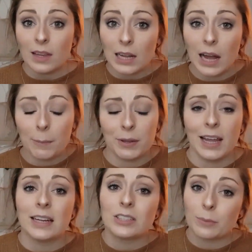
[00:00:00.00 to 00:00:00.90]
I
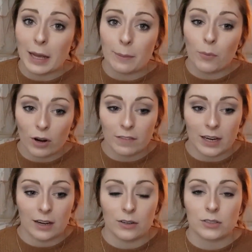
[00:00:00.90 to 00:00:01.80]
plan to make more
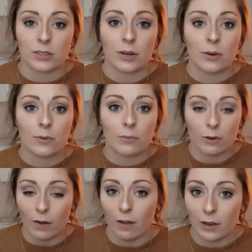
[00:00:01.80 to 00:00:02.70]
videos
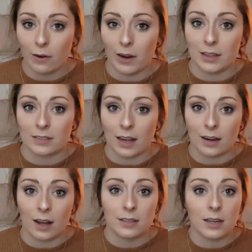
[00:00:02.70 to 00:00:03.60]
revolving around this kind
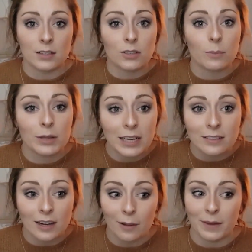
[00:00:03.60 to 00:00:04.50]
of content. So please
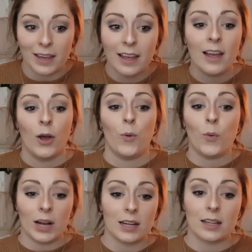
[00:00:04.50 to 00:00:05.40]
tell me
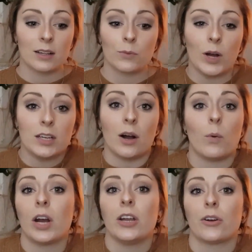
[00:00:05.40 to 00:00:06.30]
what
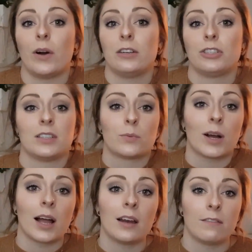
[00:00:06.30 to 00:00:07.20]
are your questions?
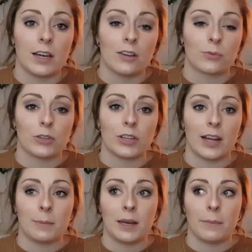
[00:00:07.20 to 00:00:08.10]
What kind of videos would you
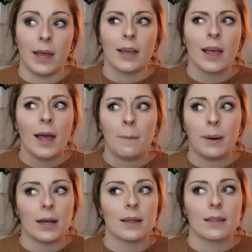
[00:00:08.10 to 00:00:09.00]
like me to make?
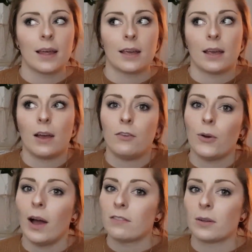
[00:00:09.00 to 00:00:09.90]
But like, if you
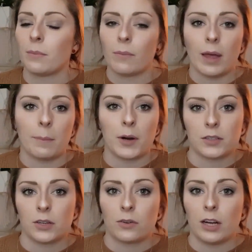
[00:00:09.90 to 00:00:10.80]
have some like
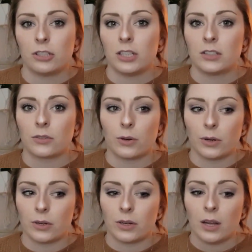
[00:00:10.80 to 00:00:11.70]
personal questions,
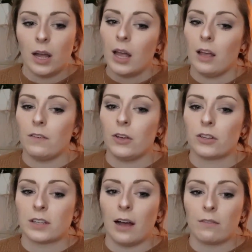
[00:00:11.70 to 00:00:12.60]
or if you
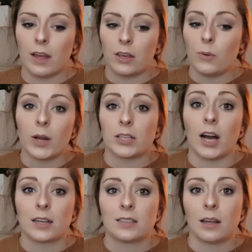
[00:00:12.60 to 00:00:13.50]
just have like, you want to
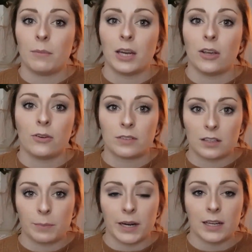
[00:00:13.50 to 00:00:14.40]
talk to somebody who's
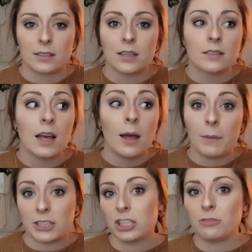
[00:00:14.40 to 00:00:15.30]
experienced this,
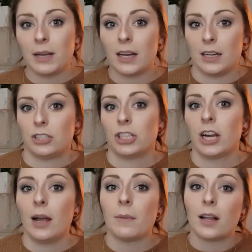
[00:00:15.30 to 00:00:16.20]
message me on
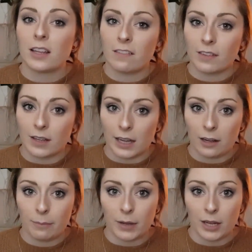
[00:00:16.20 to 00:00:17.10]
Instagram. I'll leave the
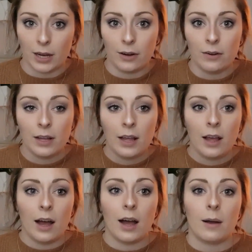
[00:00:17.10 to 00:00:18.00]
link below.
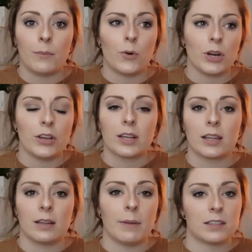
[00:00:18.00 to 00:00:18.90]
Or you
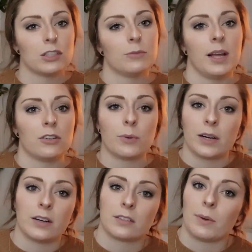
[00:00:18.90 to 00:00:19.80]
can message me on Twitter
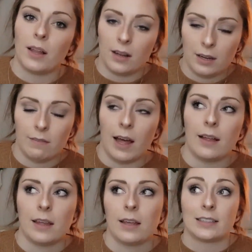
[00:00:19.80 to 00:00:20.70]
as well. I'll leave that
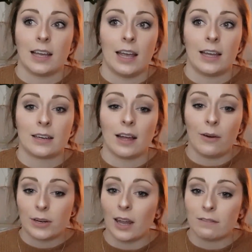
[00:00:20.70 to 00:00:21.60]
link there. I would
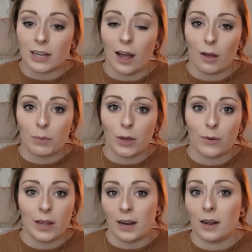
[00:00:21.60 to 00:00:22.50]
love to help you
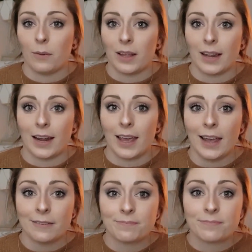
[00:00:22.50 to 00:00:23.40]
in any way that I can.